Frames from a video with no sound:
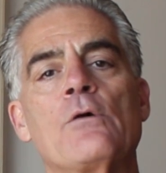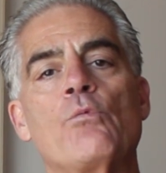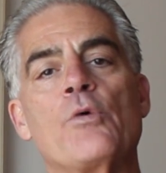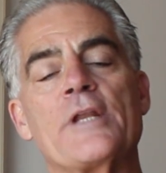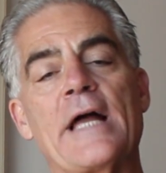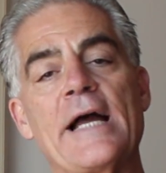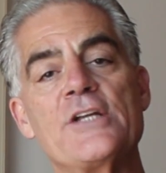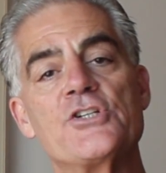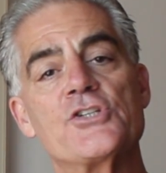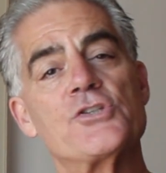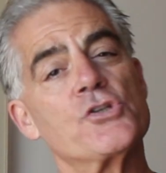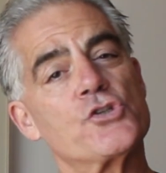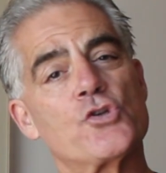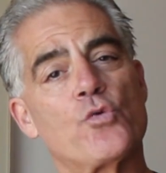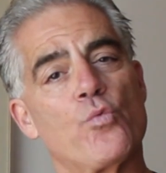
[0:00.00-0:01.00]
What I just
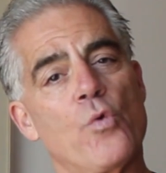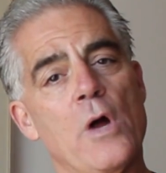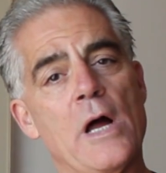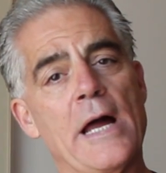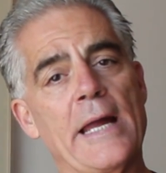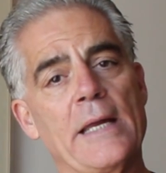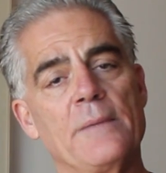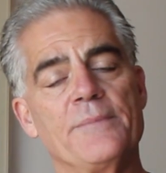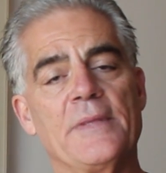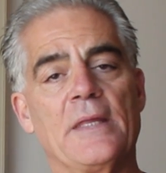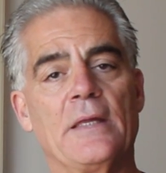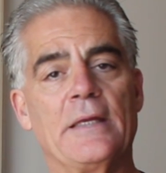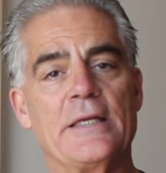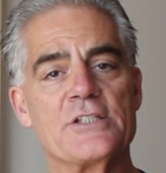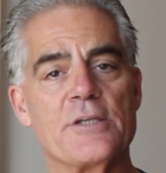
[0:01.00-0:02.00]
described
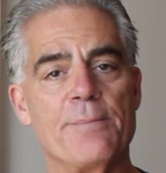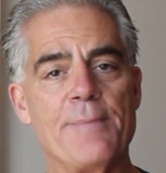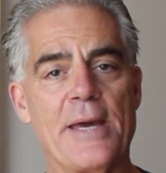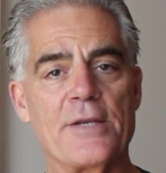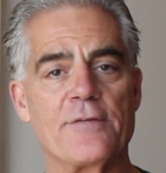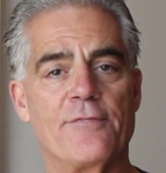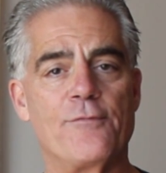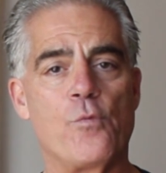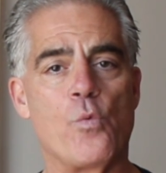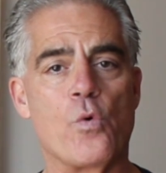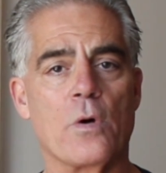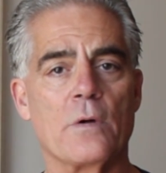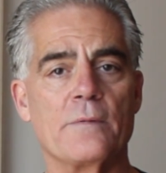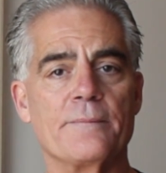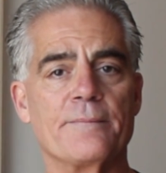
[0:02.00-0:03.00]
is a
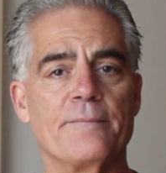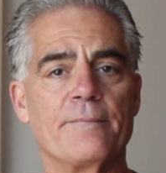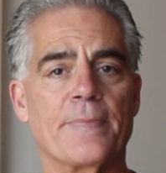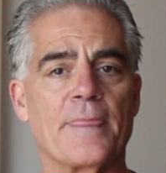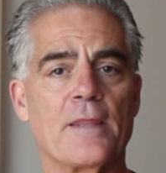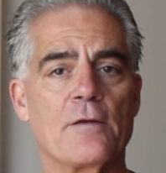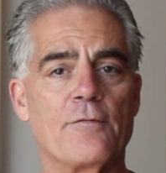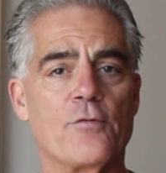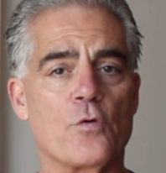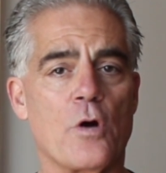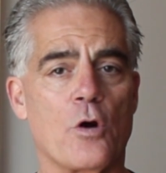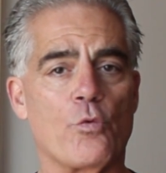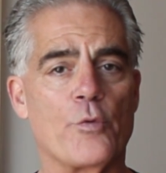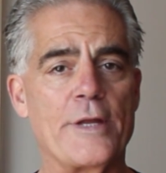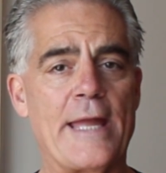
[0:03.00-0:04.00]
metaphor for
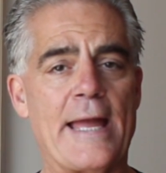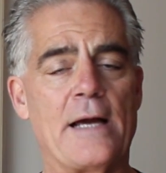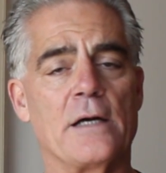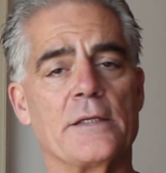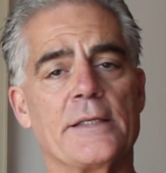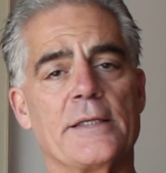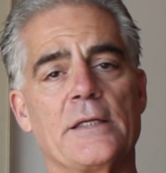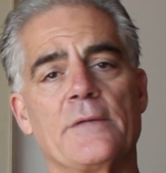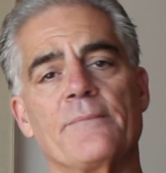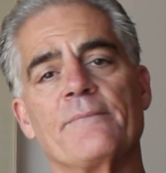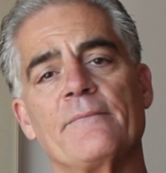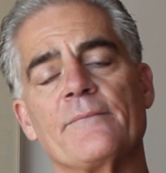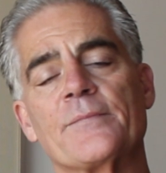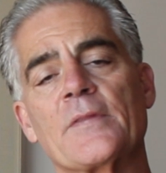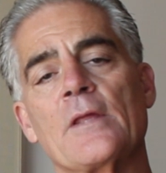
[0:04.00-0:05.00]
our reality.
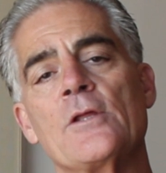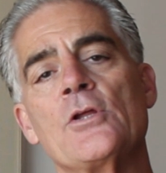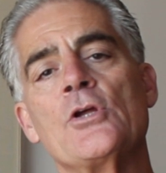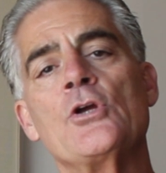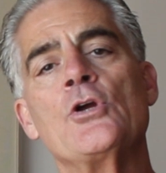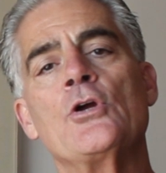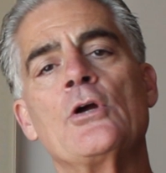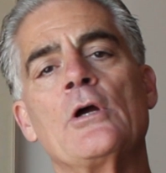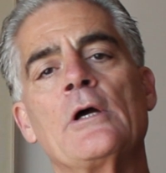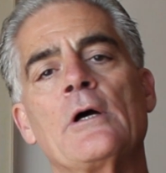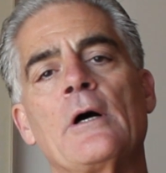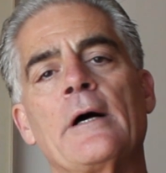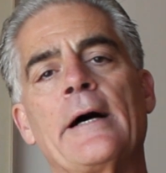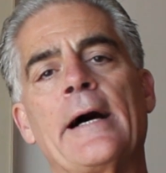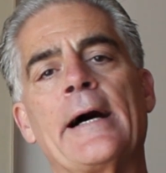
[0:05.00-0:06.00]

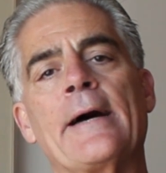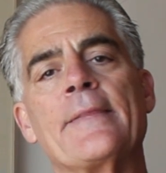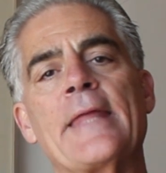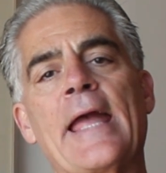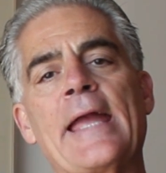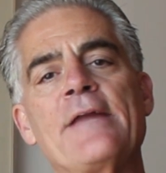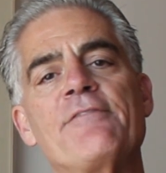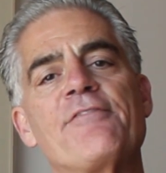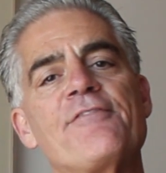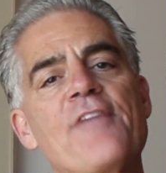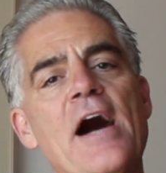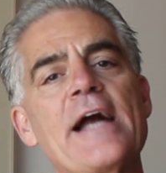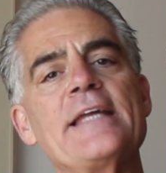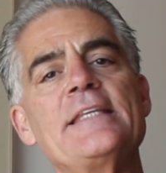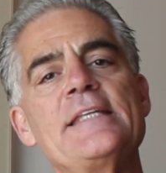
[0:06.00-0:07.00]
Uh, a
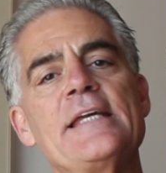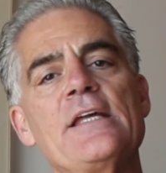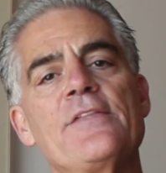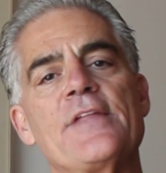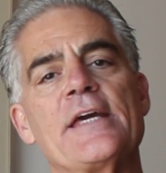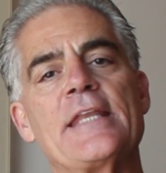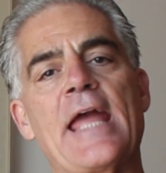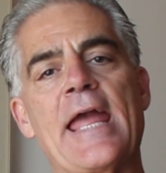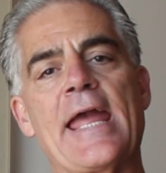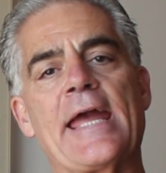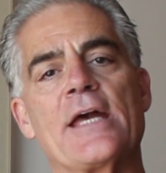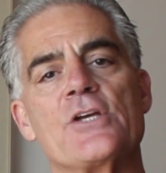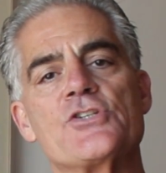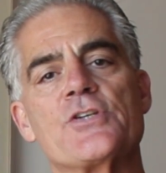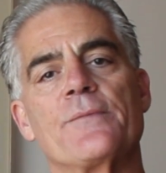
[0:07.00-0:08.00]
finding that
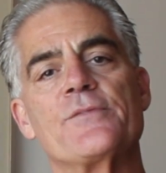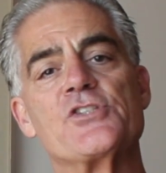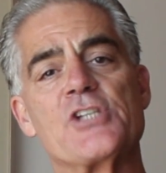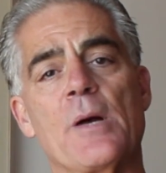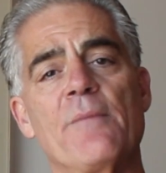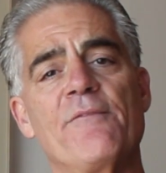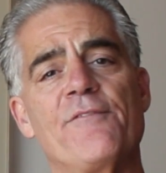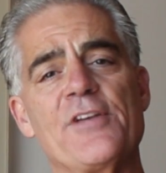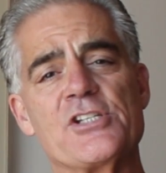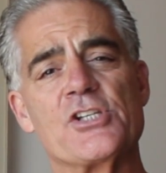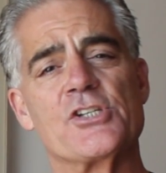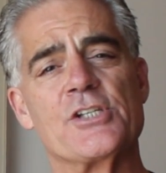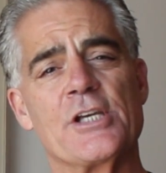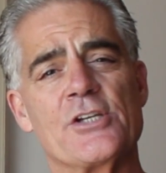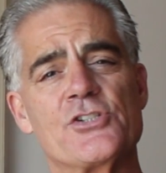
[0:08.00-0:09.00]
has some
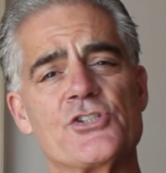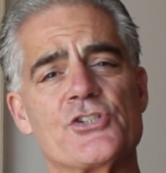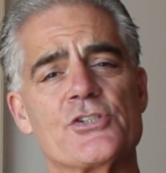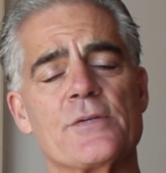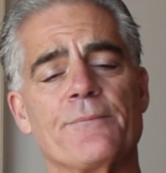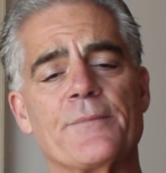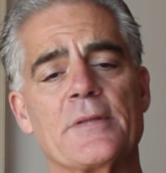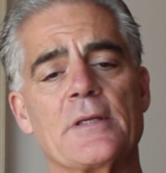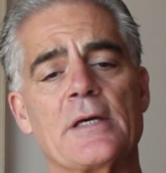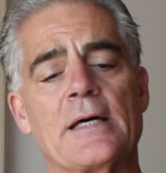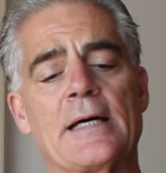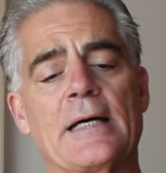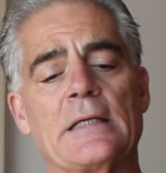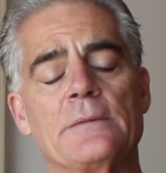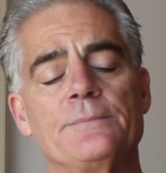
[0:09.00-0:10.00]
physicists
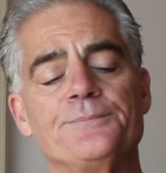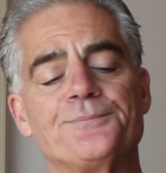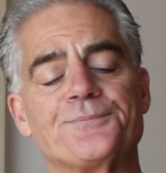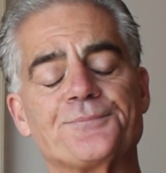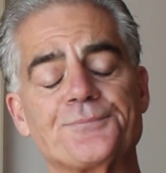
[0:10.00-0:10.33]
um,